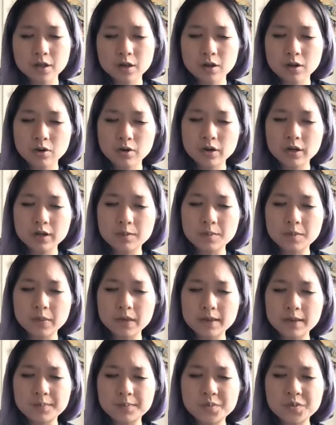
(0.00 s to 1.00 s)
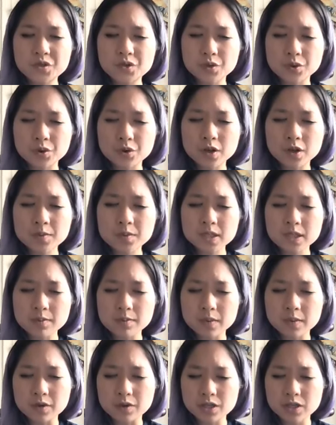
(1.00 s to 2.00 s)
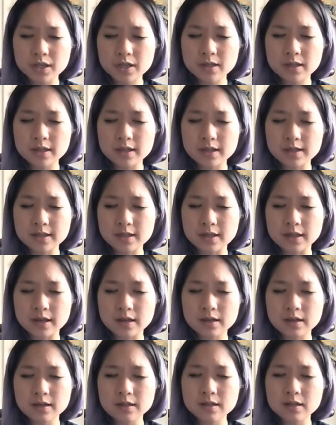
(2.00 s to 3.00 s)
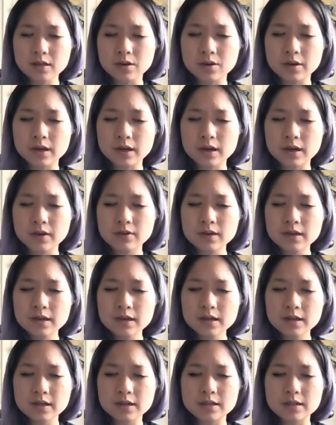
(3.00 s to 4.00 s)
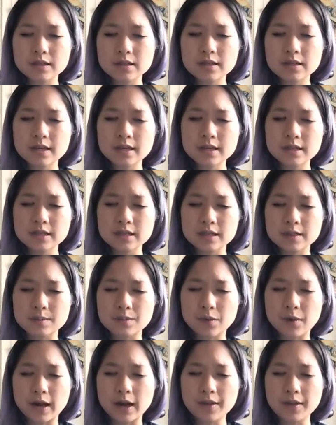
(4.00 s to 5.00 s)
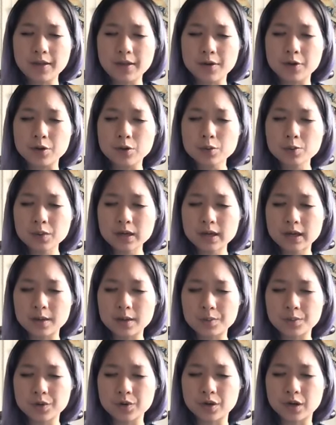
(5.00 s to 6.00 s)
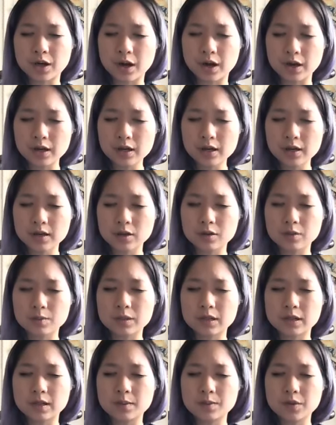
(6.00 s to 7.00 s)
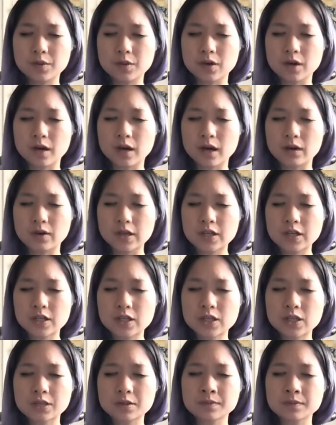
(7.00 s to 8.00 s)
or an absorbed emotion that's in there. So, whatever it is, take a deep breath, open up your heart, open up your courage,